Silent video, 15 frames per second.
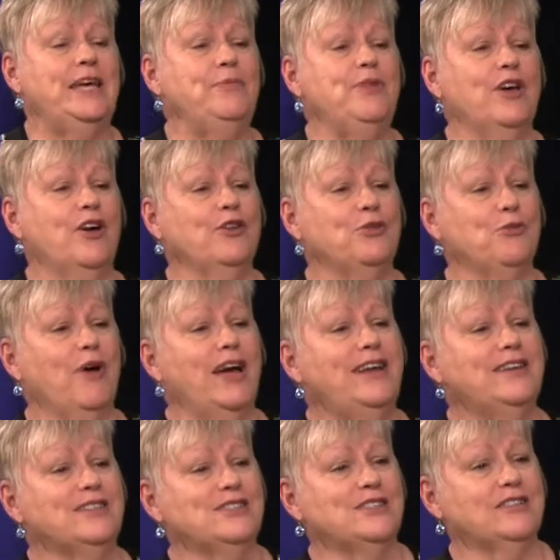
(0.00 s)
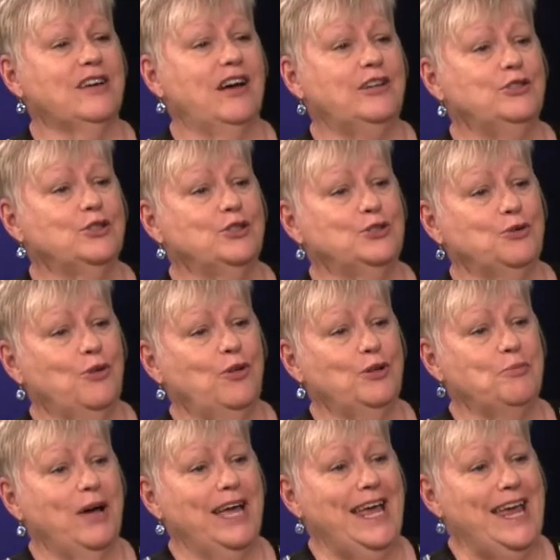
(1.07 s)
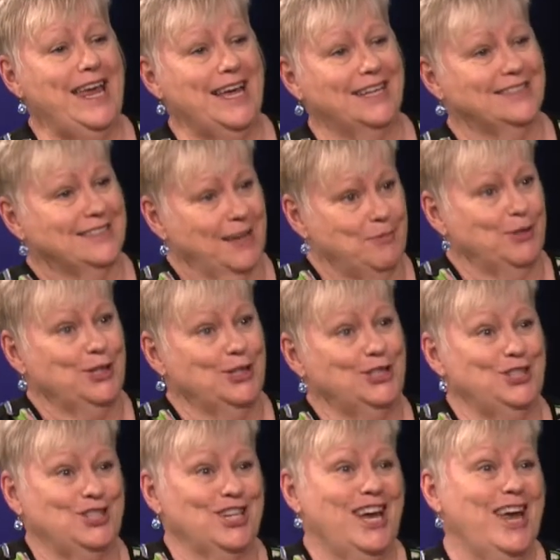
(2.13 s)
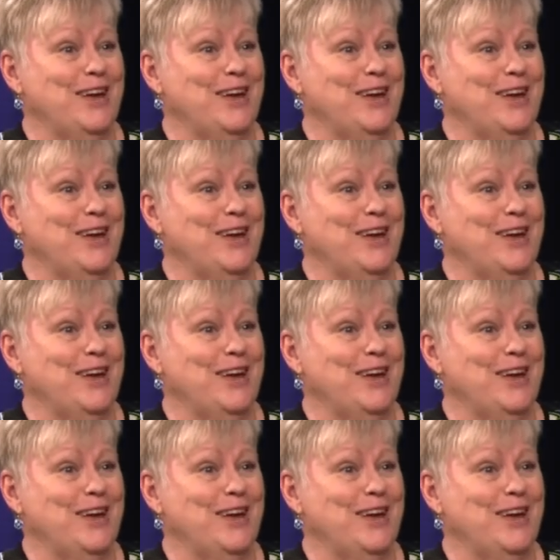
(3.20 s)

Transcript: As long as I keep the arthritis under control in my hands, I'm in good shape.